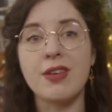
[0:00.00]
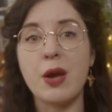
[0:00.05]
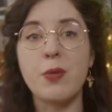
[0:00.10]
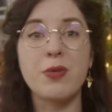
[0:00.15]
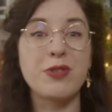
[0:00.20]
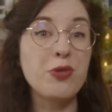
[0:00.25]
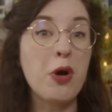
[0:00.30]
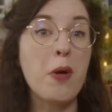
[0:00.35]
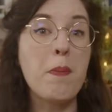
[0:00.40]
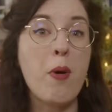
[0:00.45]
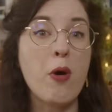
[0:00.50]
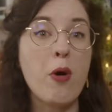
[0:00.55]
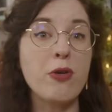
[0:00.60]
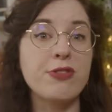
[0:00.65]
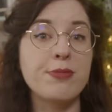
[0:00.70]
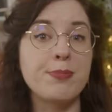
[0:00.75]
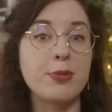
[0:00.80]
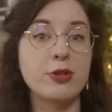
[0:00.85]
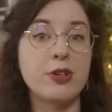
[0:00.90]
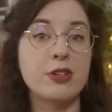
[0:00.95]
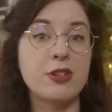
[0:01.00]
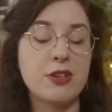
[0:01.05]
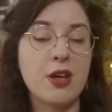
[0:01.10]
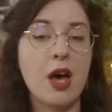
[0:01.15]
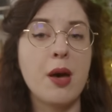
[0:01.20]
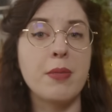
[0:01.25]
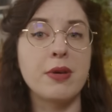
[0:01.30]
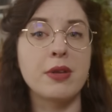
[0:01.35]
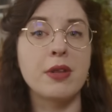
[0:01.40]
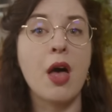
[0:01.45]
it was not possible to
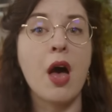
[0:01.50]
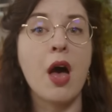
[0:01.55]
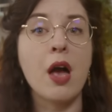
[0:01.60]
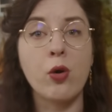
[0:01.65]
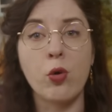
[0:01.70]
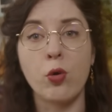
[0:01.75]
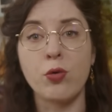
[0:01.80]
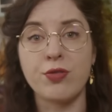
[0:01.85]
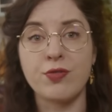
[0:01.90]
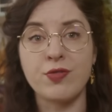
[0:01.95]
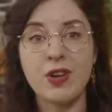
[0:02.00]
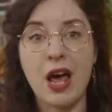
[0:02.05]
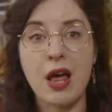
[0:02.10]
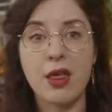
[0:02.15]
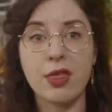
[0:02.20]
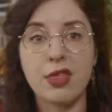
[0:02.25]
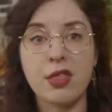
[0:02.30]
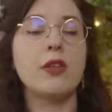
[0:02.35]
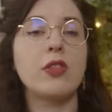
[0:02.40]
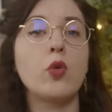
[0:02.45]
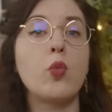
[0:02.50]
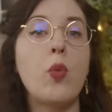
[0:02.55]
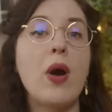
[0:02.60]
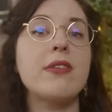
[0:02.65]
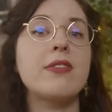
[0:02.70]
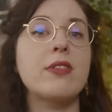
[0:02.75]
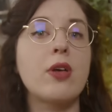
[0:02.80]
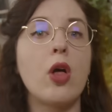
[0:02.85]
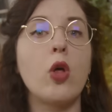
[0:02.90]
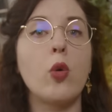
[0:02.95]
determine a cause of death. The
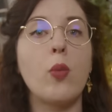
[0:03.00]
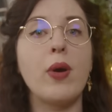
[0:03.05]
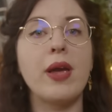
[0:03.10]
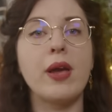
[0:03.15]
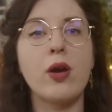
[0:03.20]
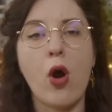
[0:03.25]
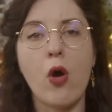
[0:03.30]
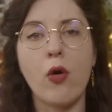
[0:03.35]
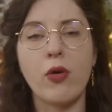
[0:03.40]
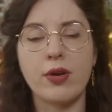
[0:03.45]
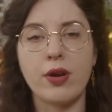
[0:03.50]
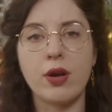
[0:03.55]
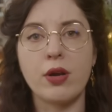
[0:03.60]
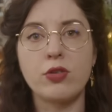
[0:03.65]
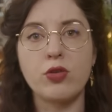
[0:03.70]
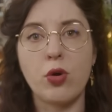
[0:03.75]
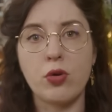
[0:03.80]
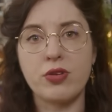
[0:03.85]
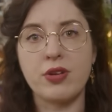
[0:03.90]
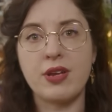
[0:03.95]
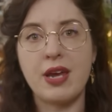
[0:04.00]
West Galway coroner, Dr.